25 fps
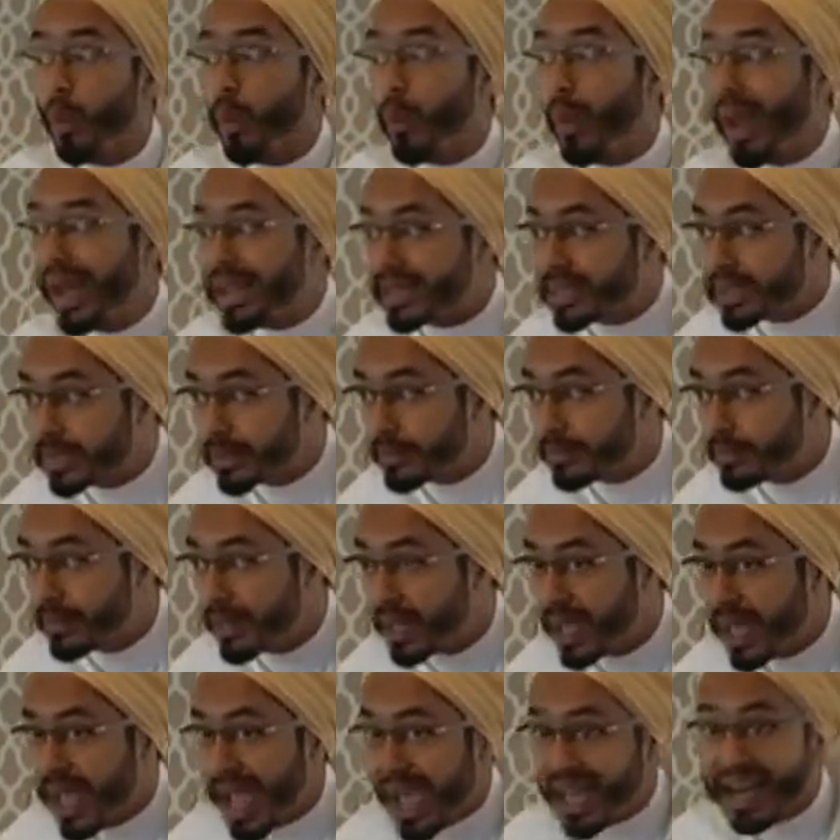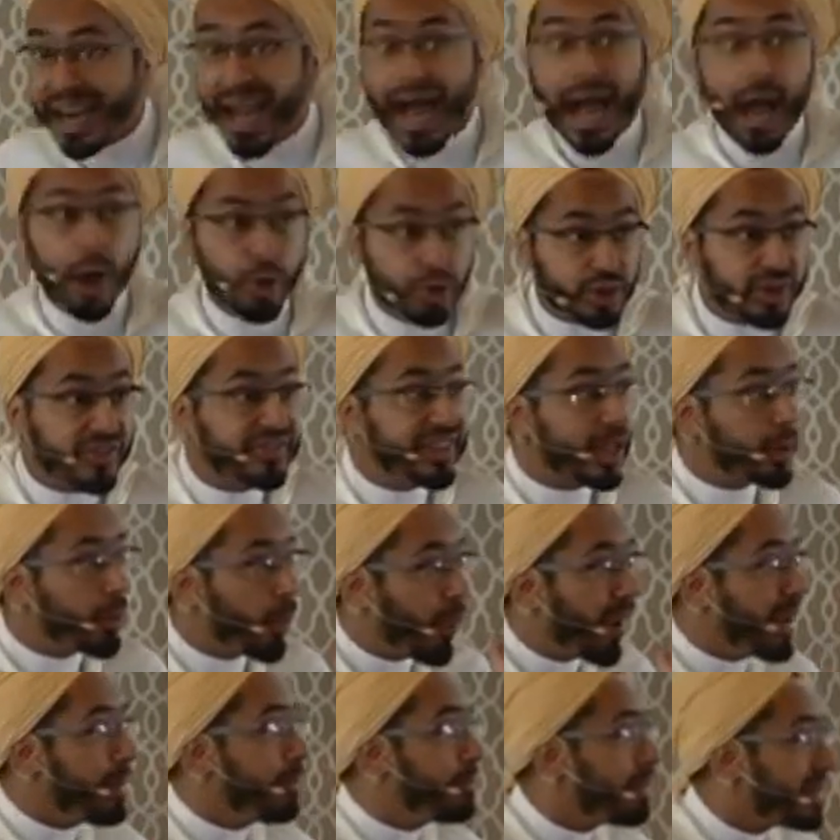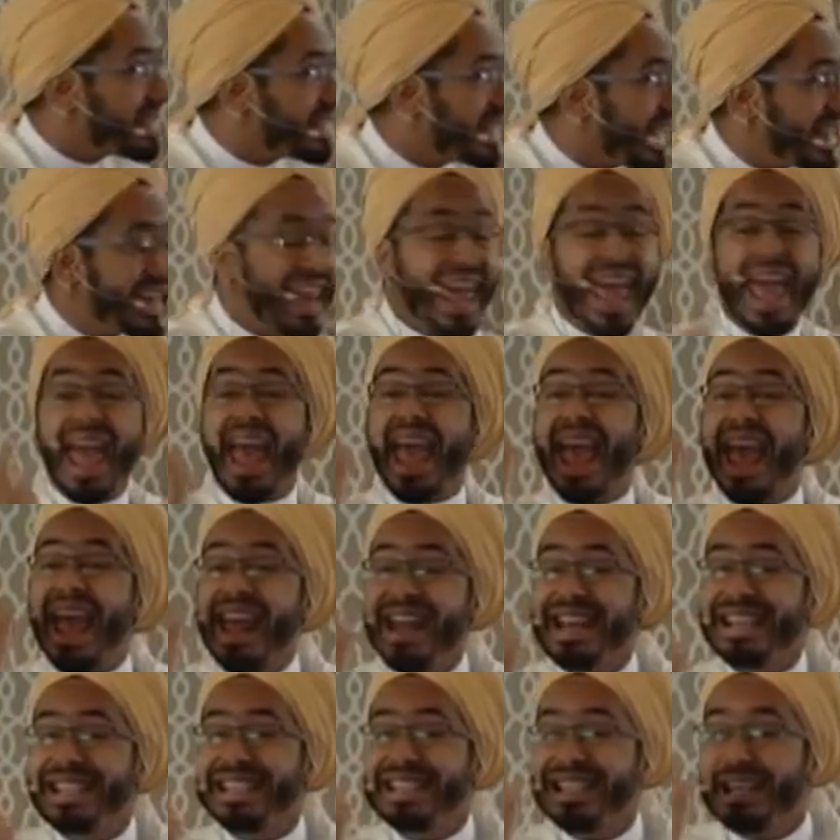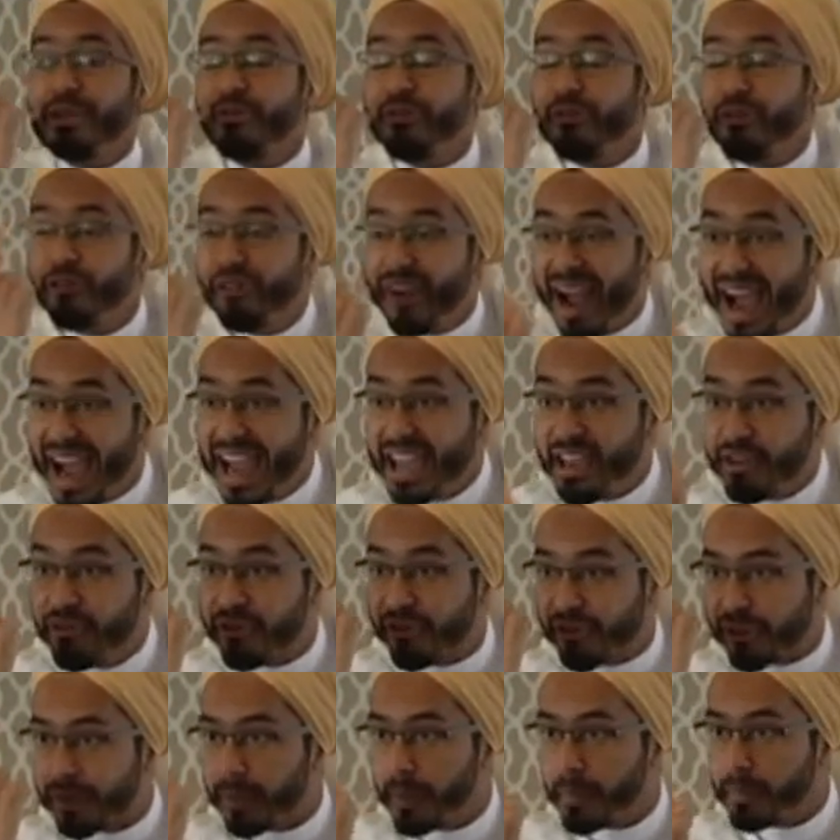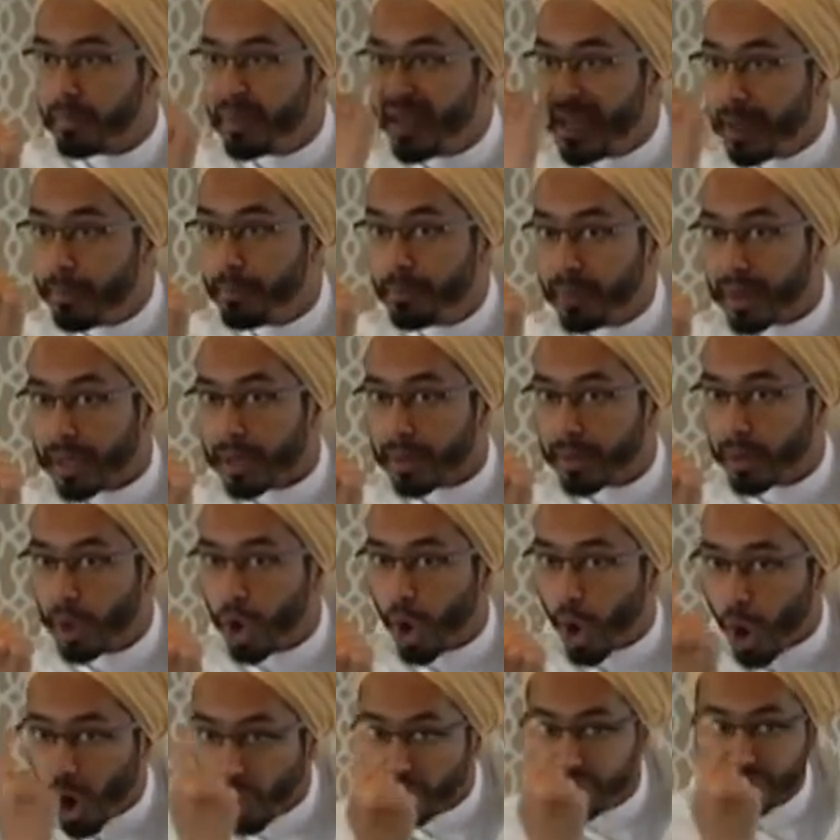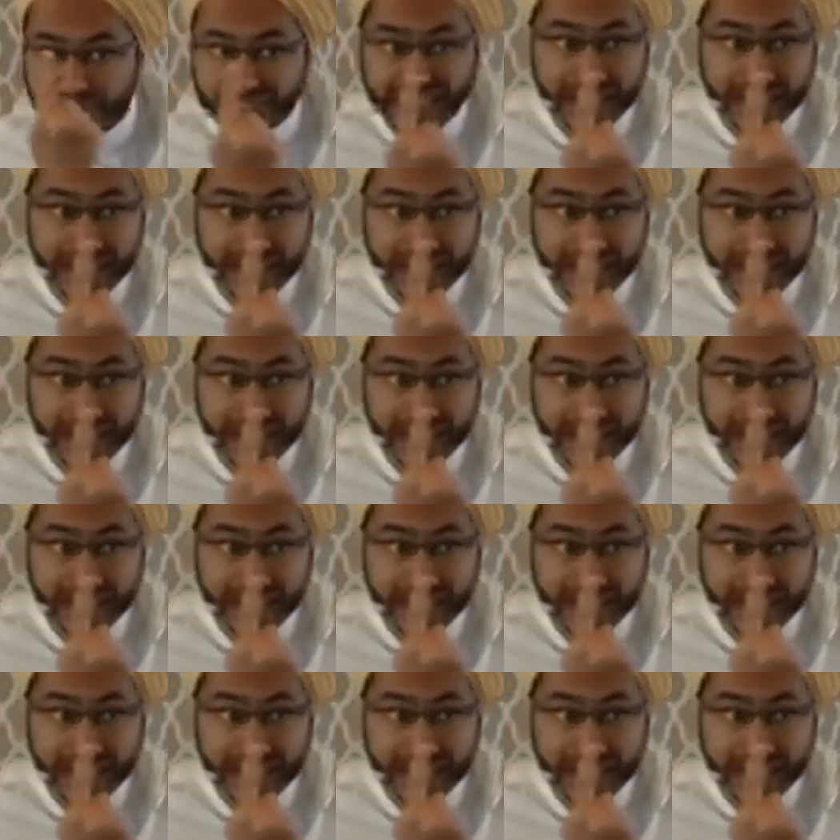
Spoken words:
wealth. And out of that 1%, 85 people of